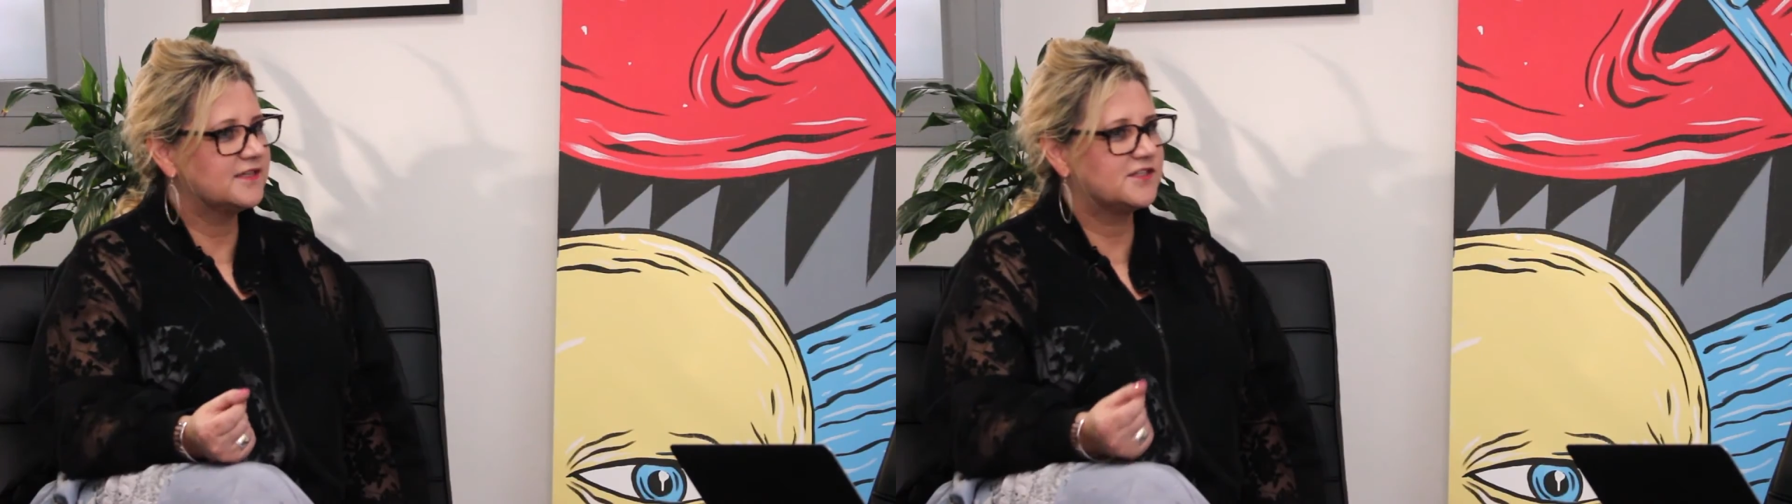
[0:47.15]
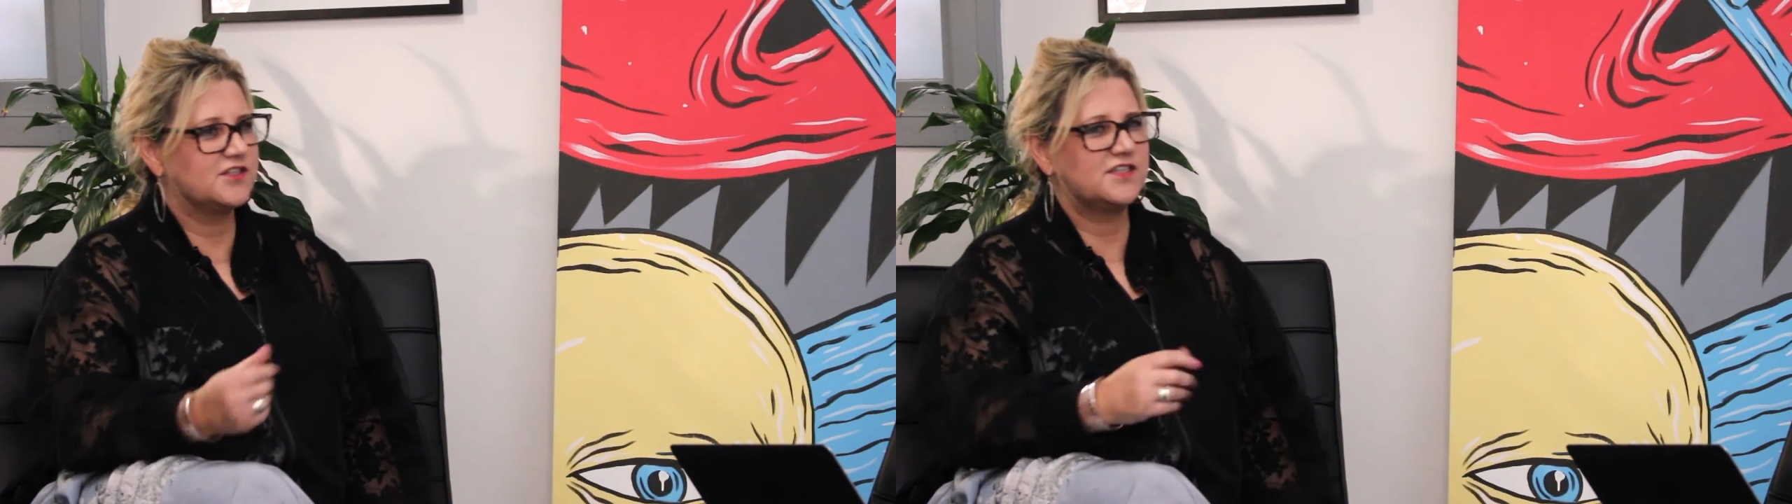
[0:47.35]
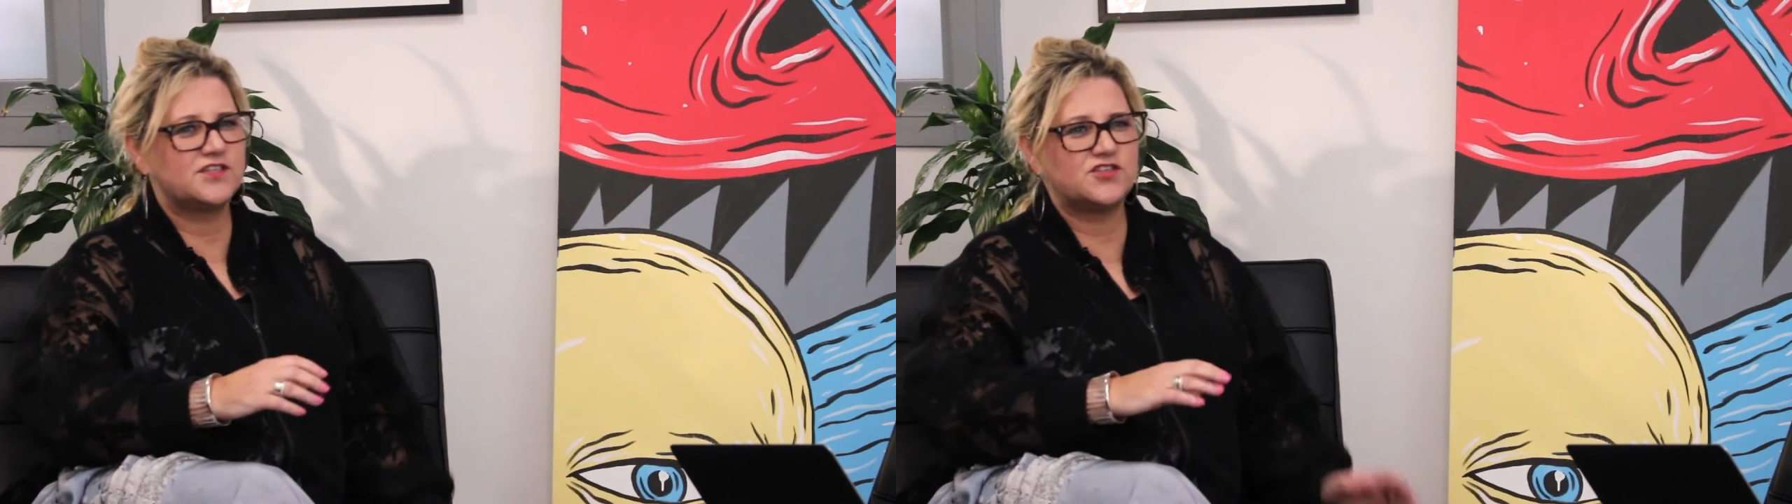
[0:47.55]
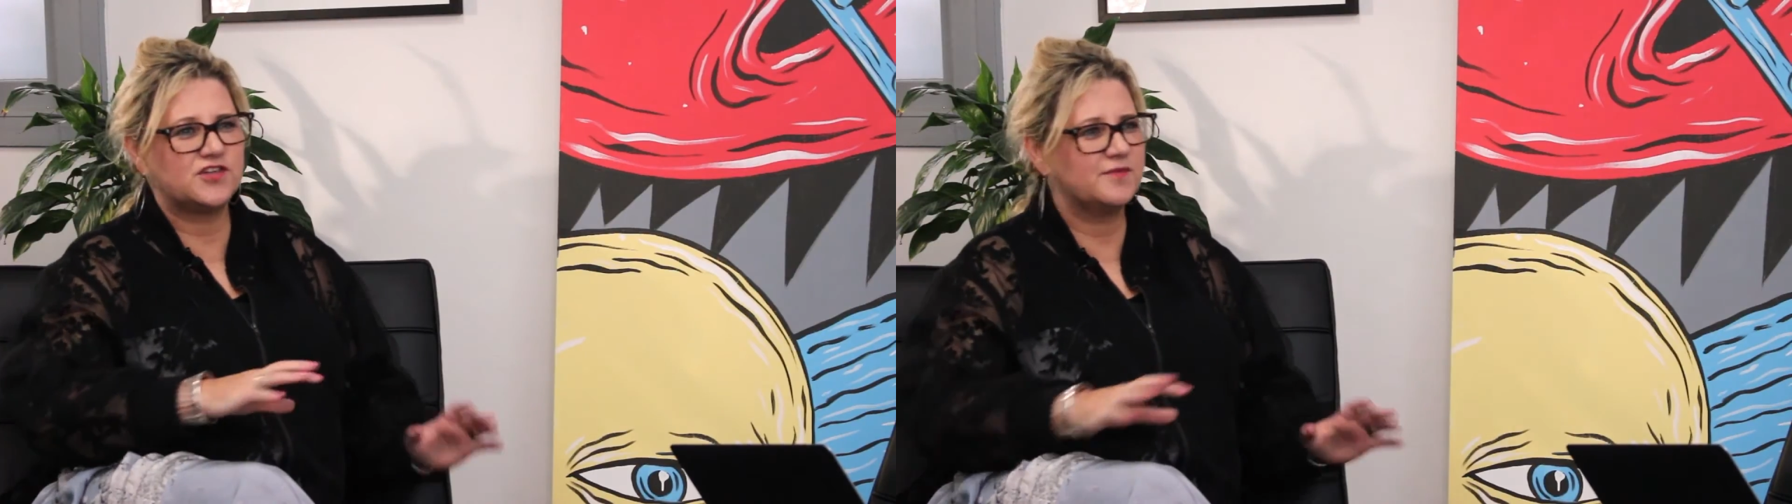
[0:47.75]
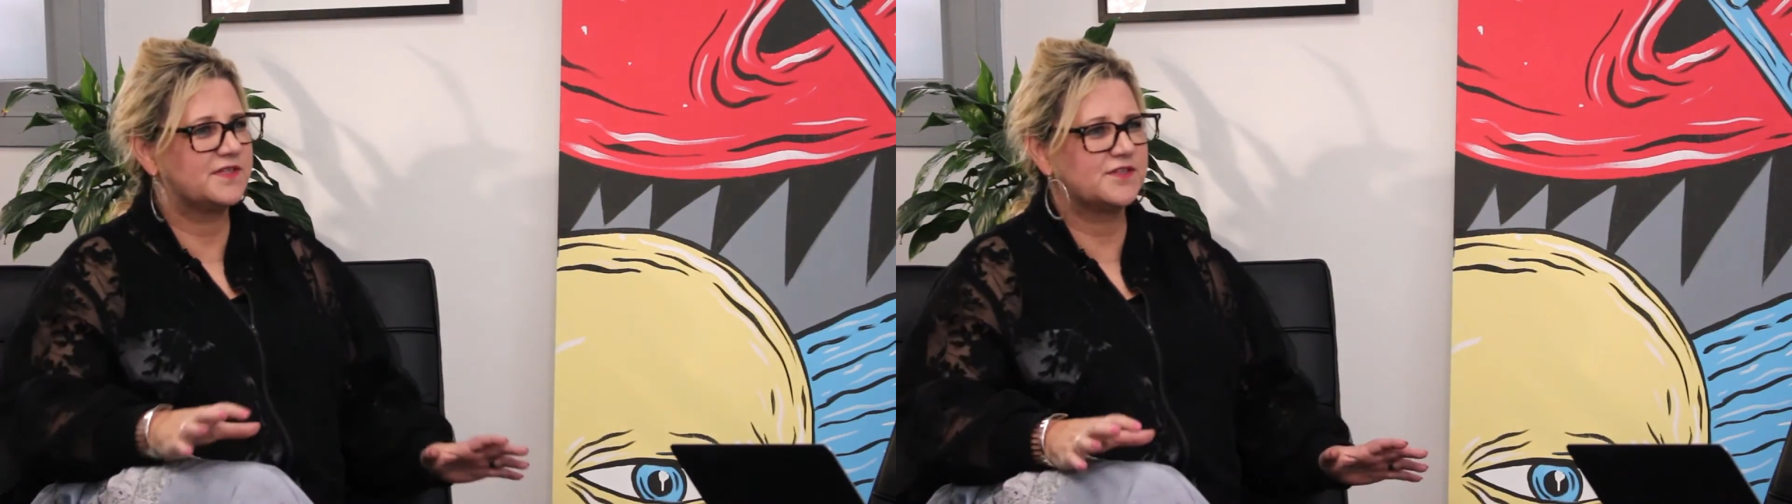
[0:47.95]
It's just
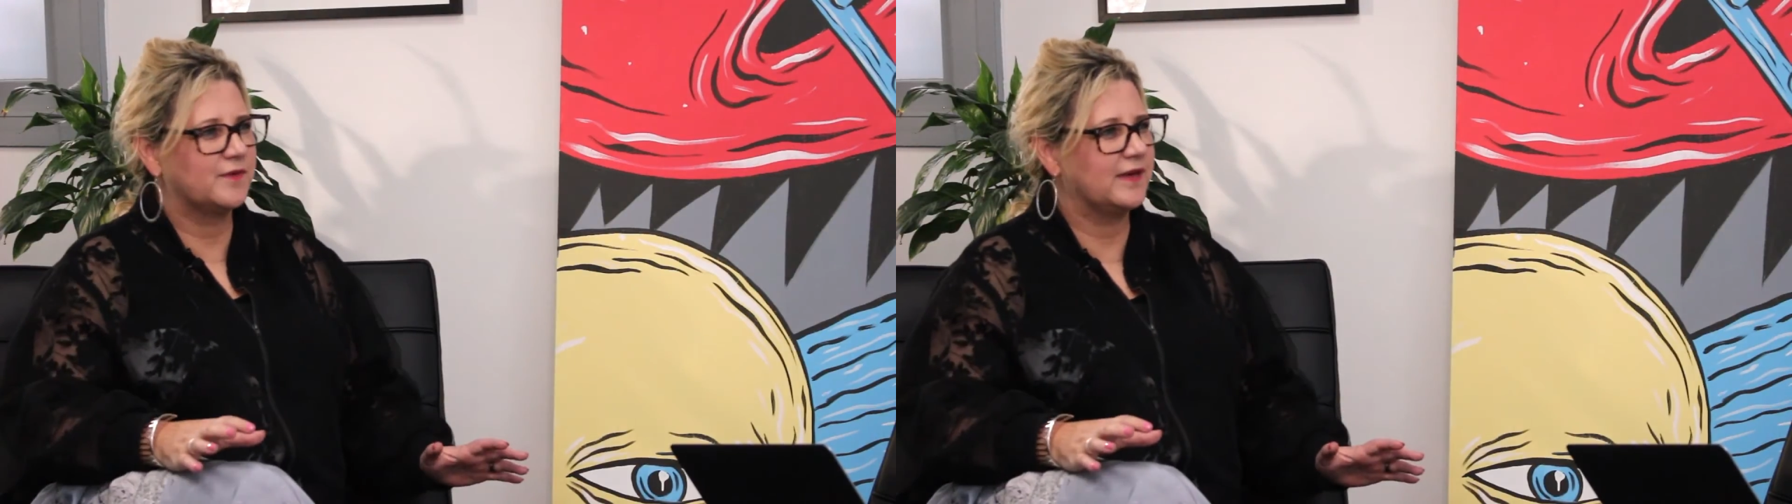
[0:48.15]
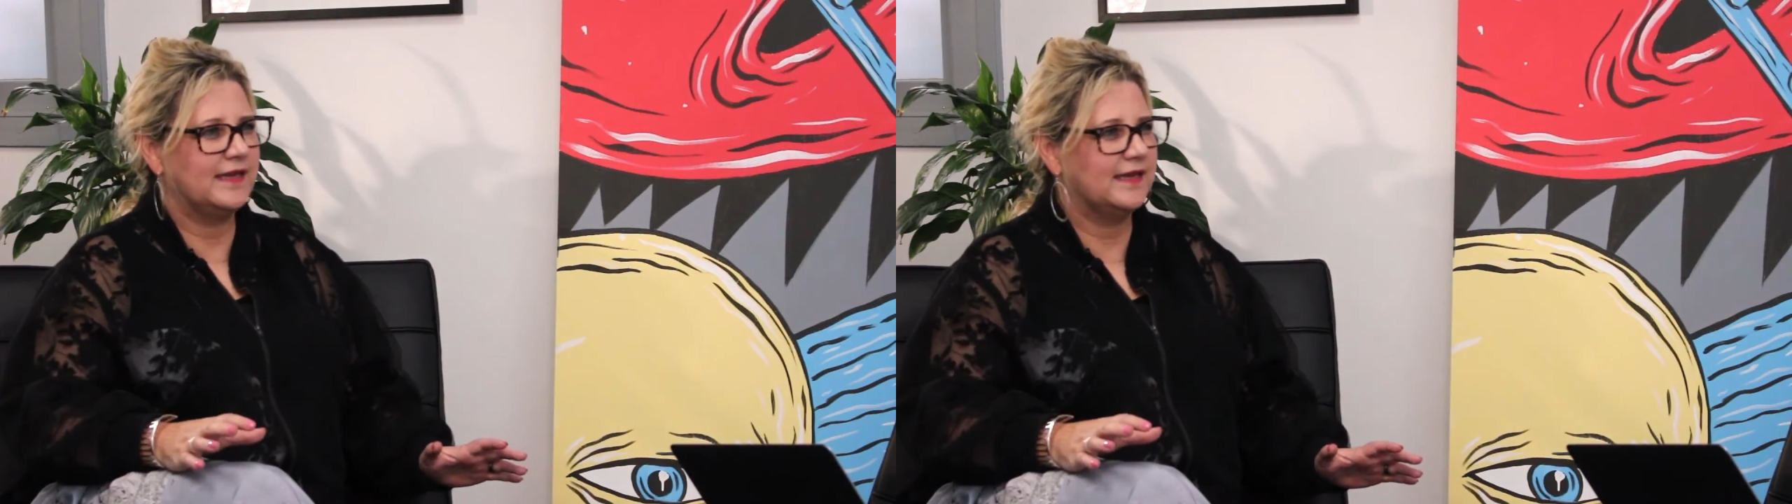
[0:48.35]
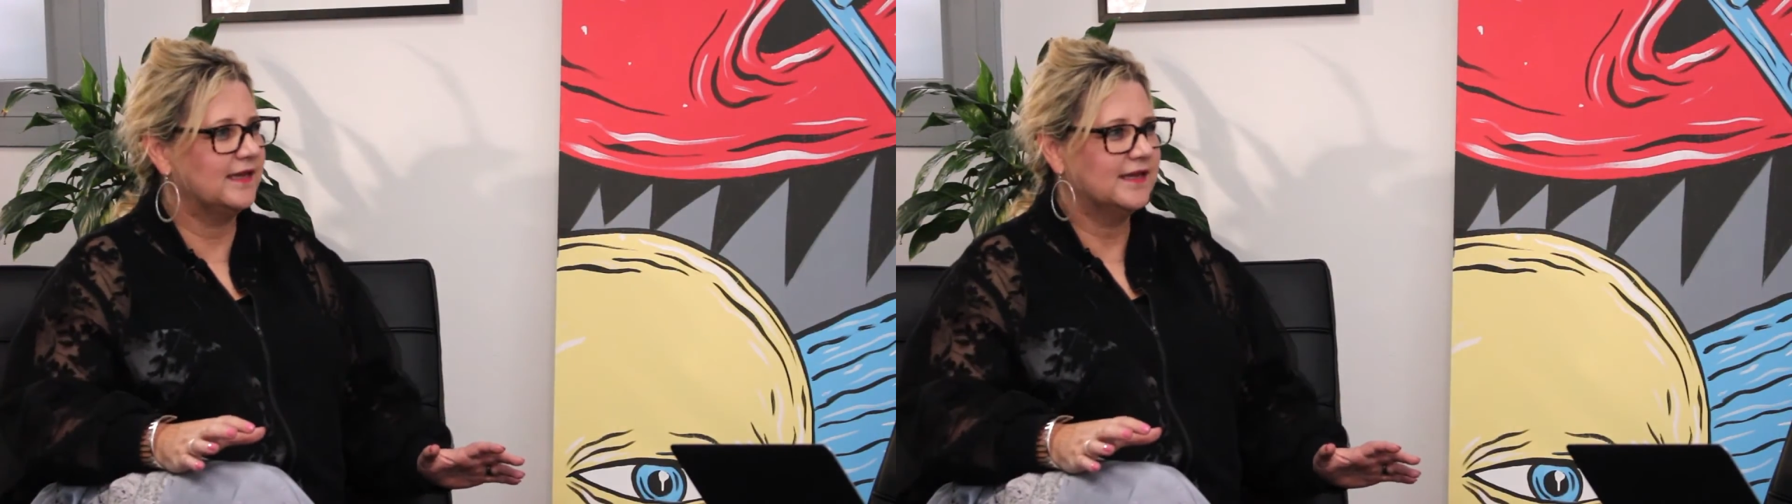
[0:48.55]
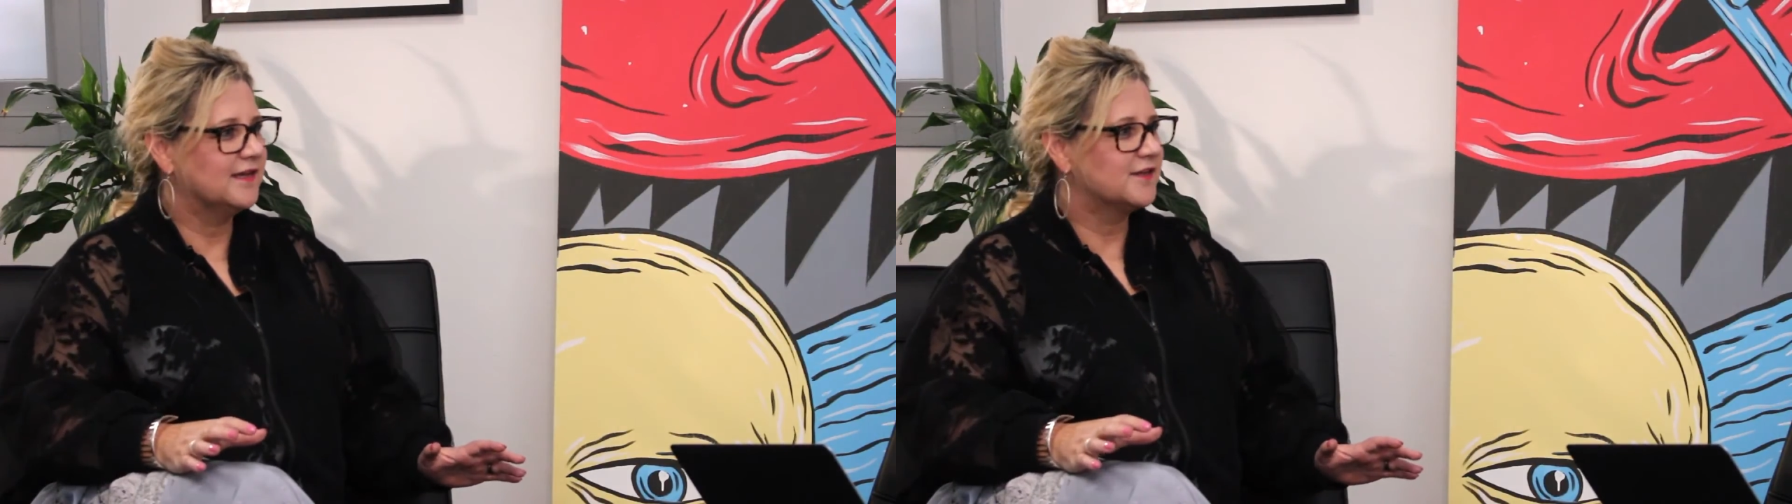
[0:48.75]
stripped away